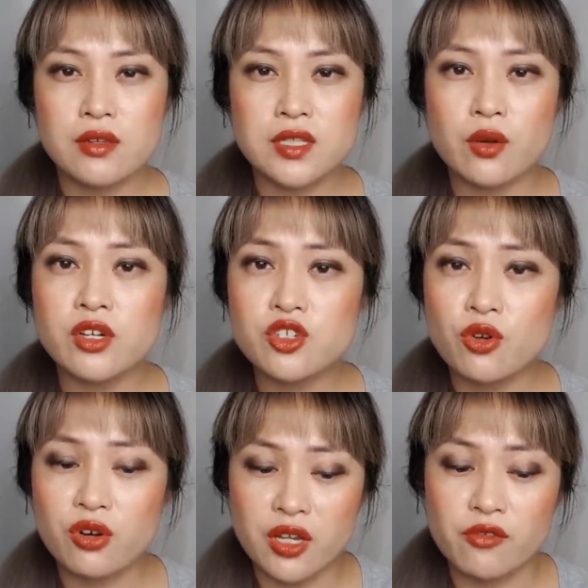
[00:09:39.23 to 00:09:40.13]
So in
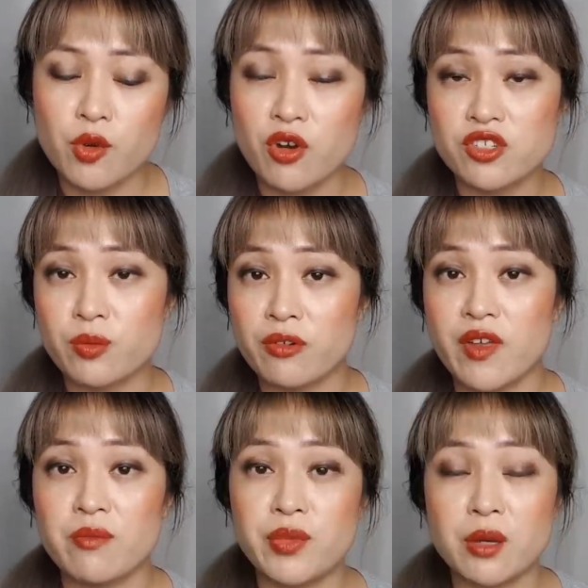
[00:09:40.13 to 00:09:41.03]
short, if you want to
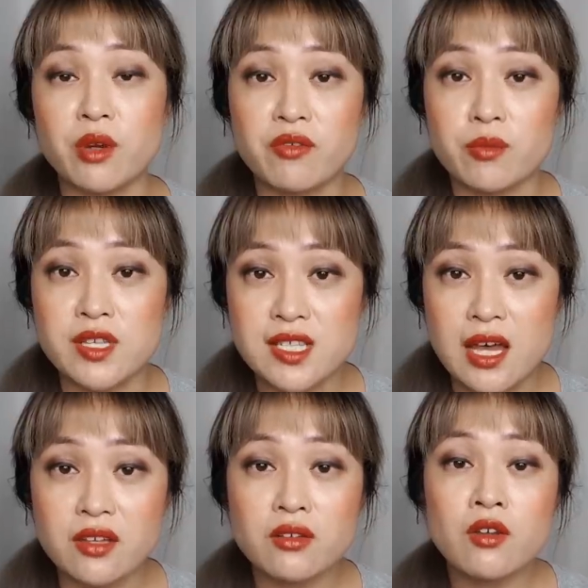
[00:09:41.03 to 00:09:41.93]
prevent pigment from the
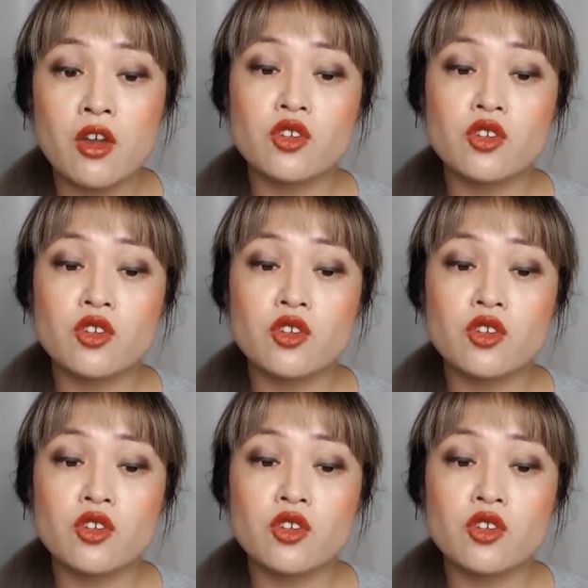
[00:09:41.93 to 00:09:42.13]
sun,